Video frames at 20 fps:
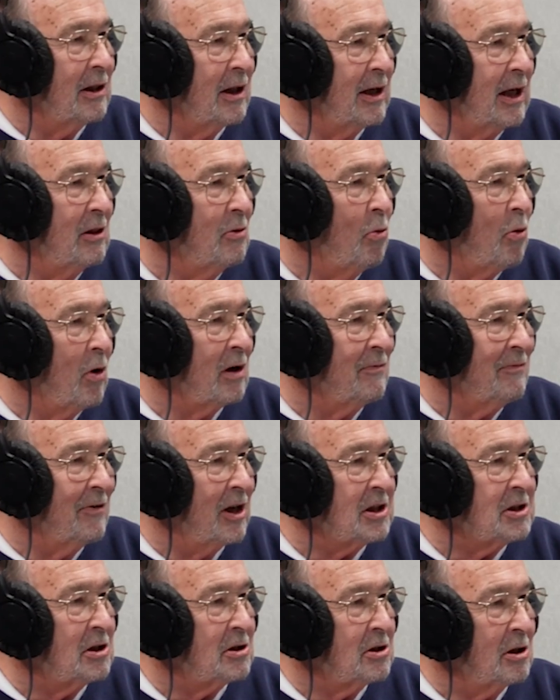that either one of
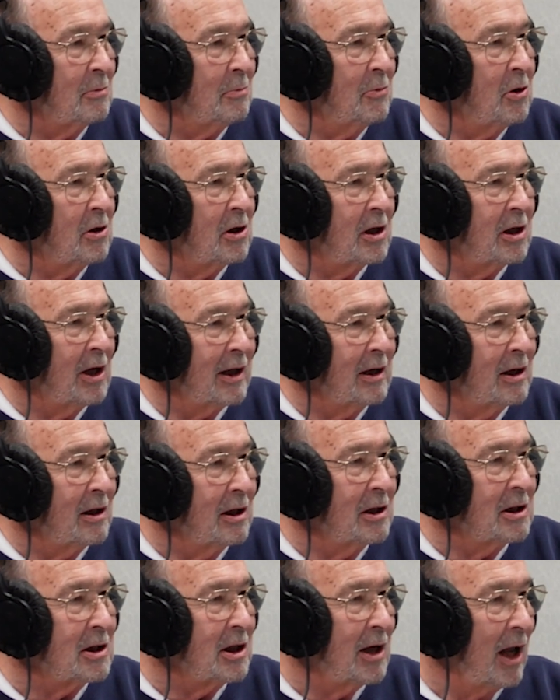us could communicate in
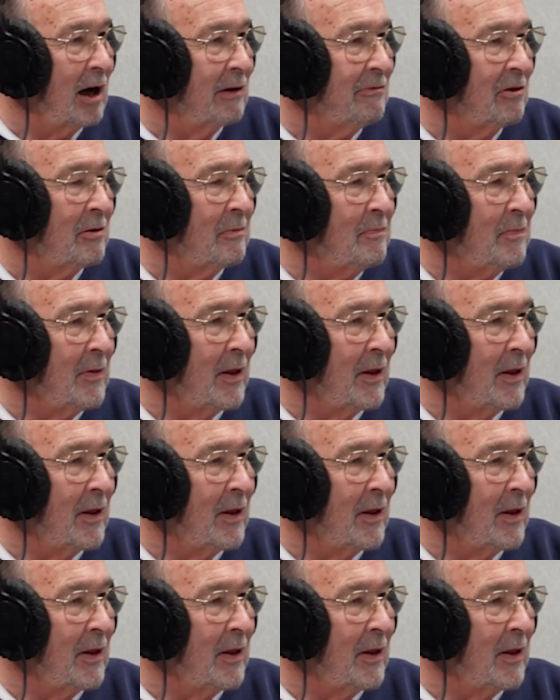this kind of a